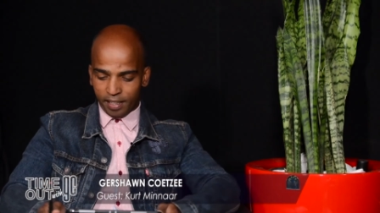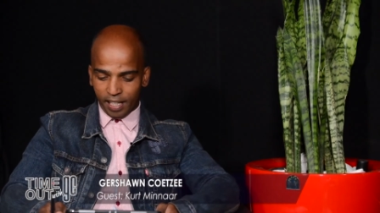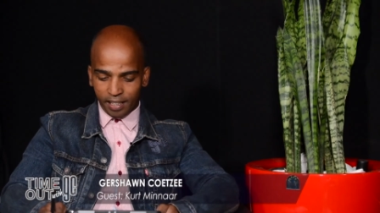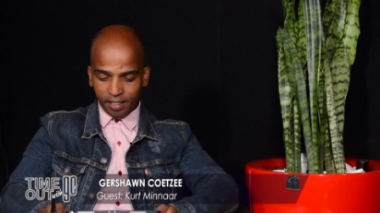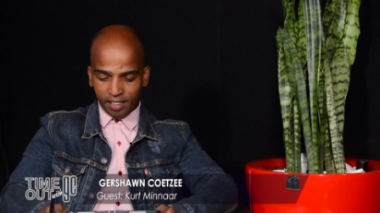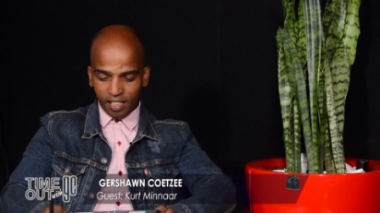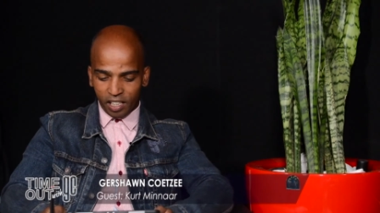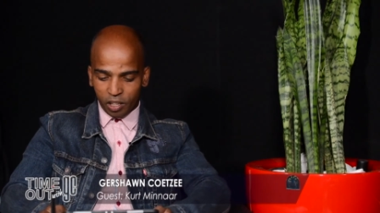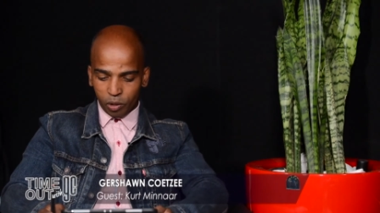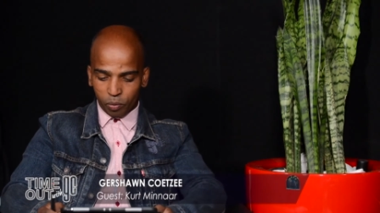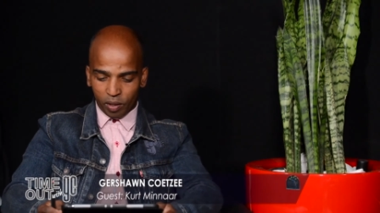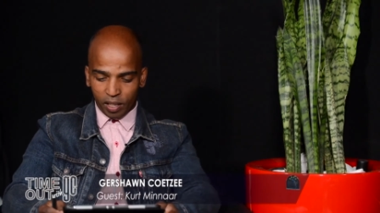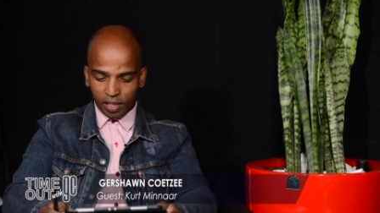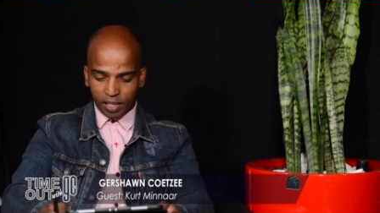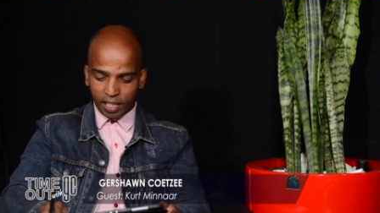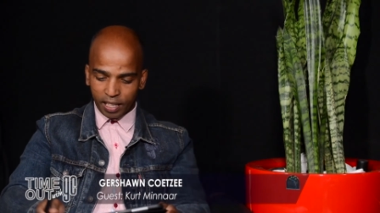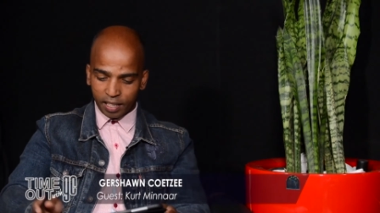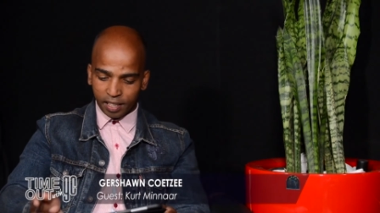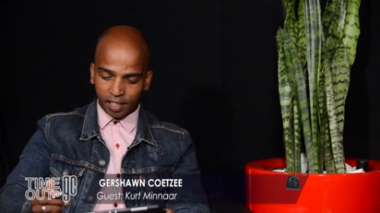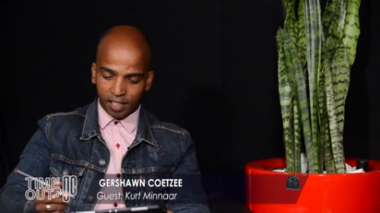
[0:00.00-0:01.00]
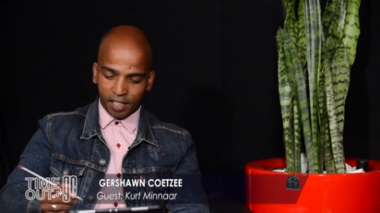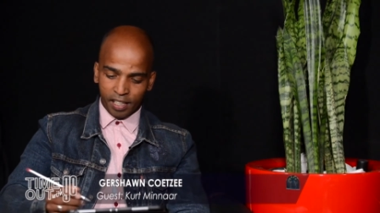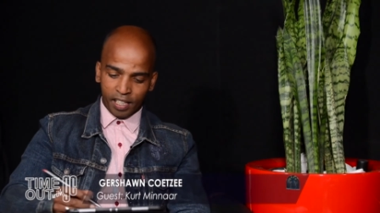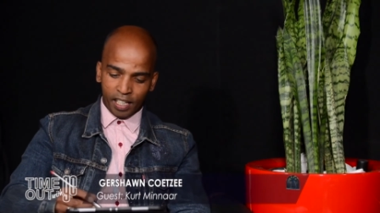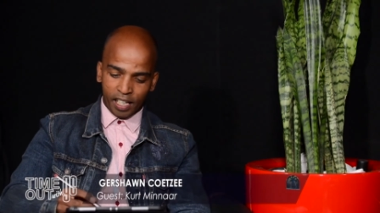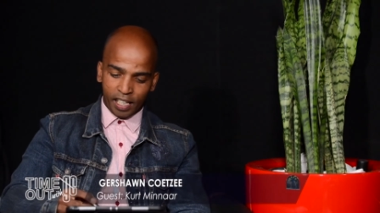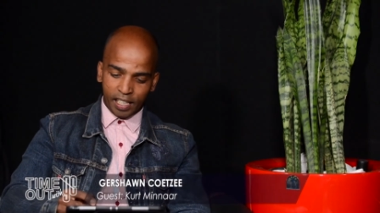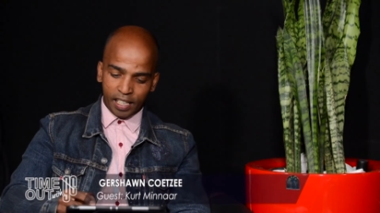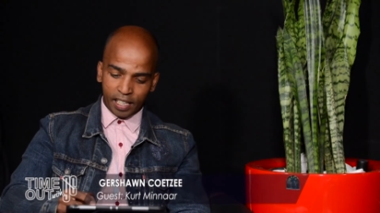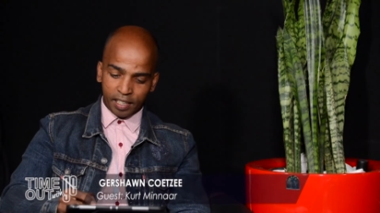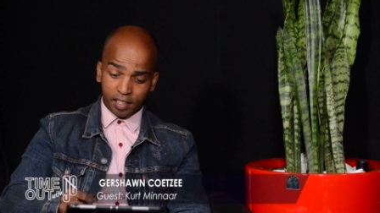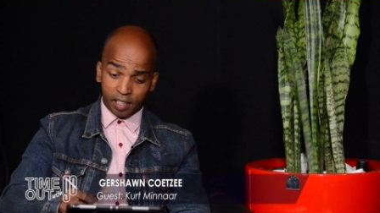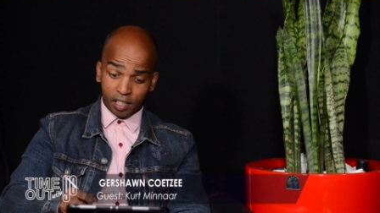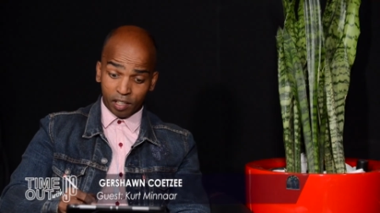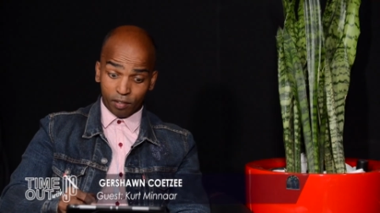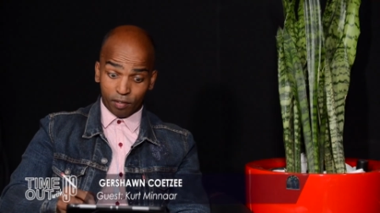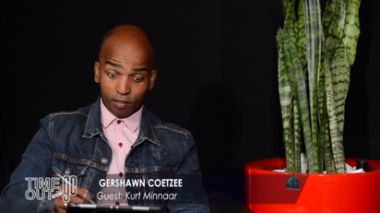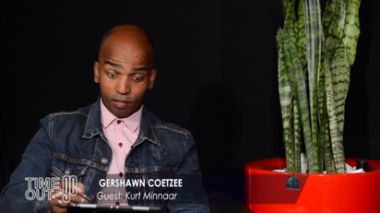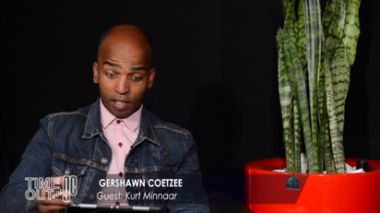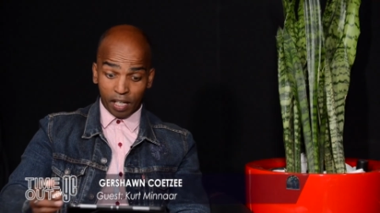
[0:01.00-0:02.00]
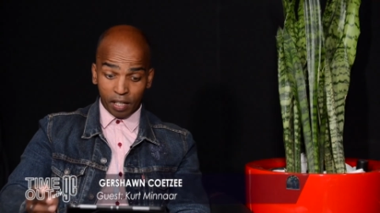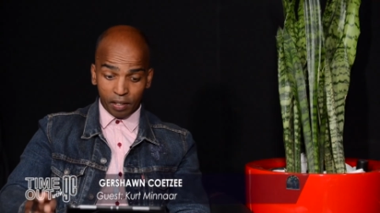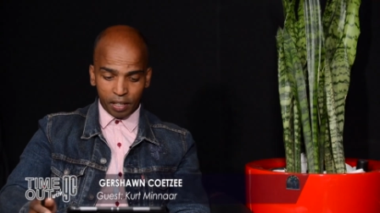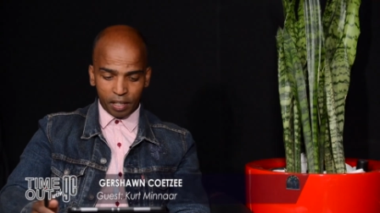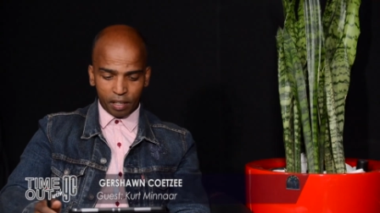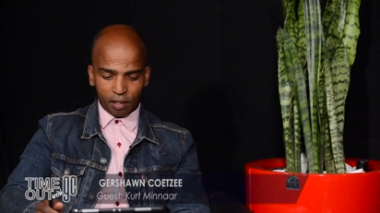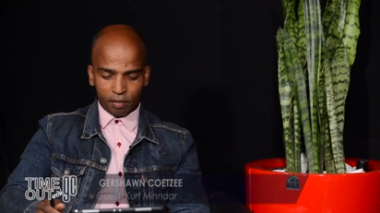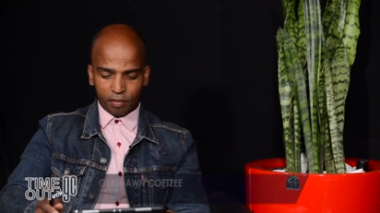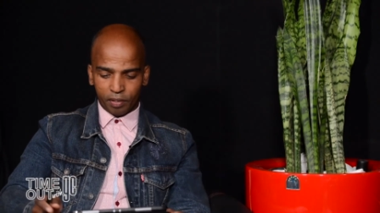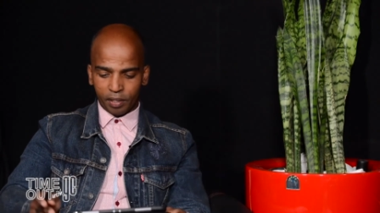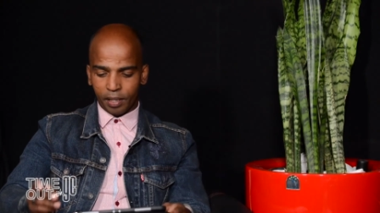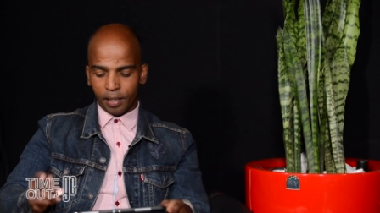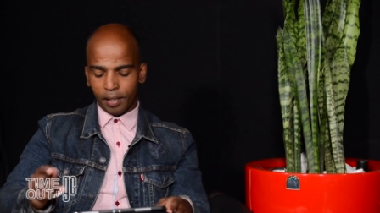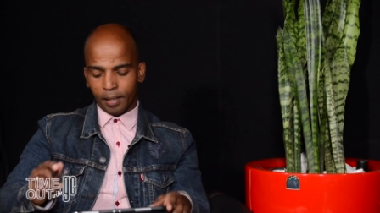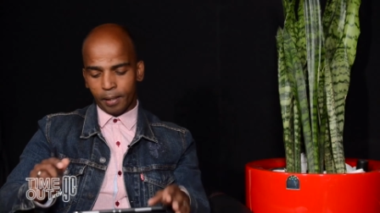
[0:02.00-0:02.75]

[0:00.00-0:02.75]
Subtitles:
That's what he does. He does things very differently.